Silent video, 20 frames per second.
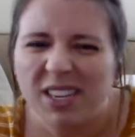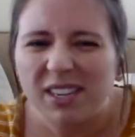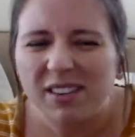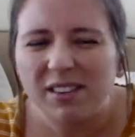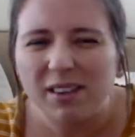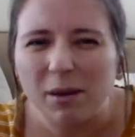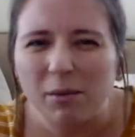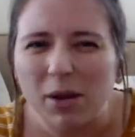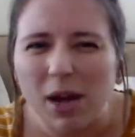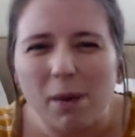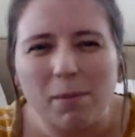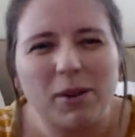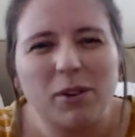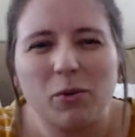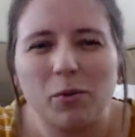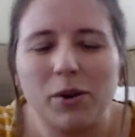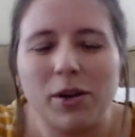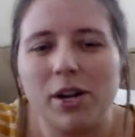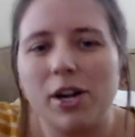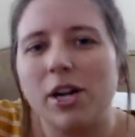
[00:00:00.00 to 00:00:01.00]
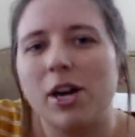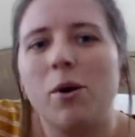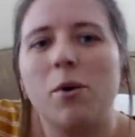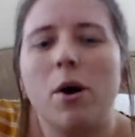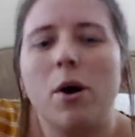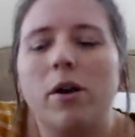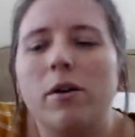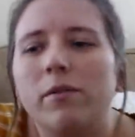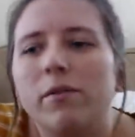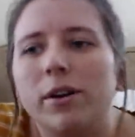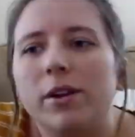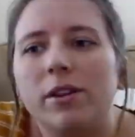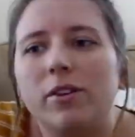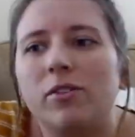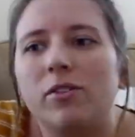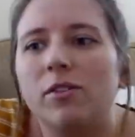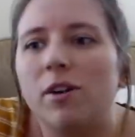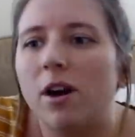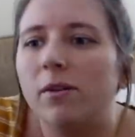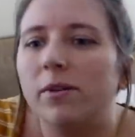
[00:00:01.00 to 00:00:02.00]
some topics we're going to go over.
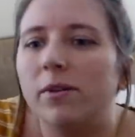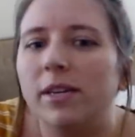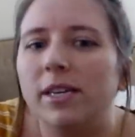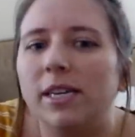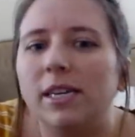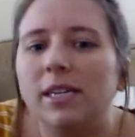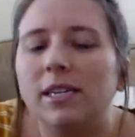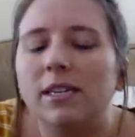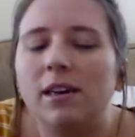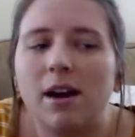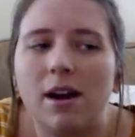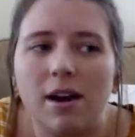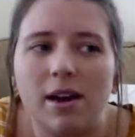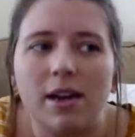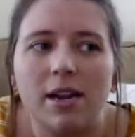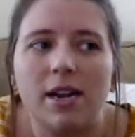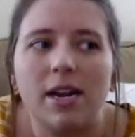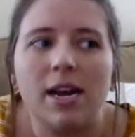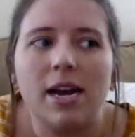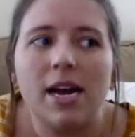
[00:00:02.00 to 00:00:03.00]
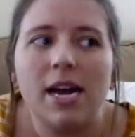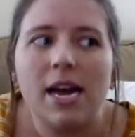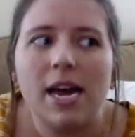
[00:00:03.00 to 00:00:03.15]
There's not really a ton